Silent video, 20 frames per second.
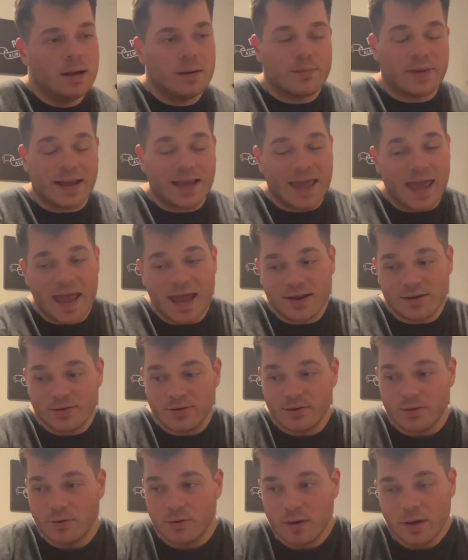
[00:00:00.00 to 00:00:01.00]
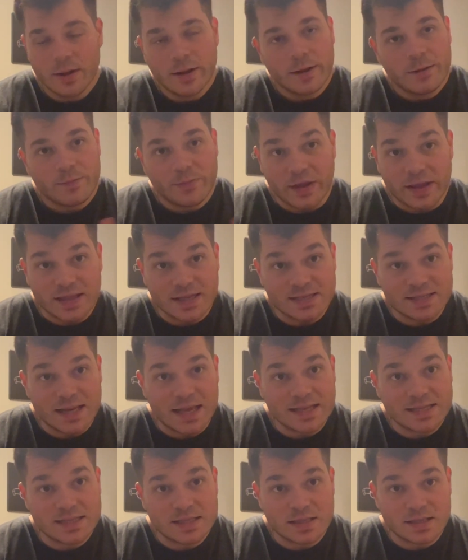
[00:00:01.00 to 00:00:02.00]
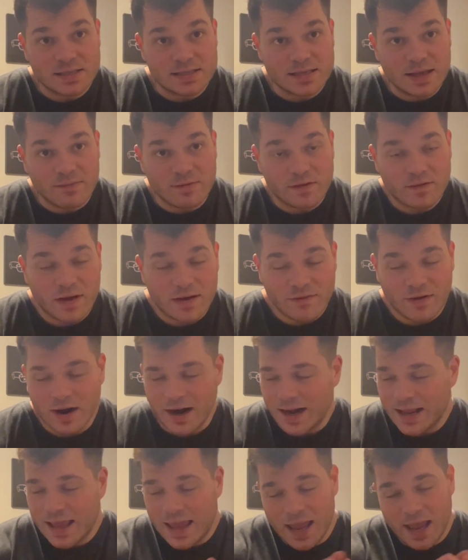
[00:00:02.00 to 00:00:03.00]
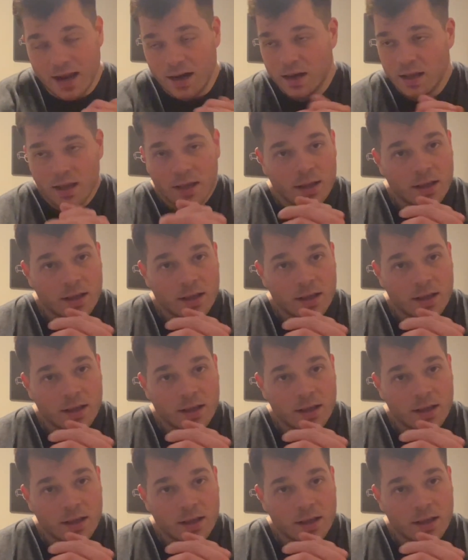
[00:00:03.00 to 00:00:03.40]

But I can't do, like, this 75 hard. I can't.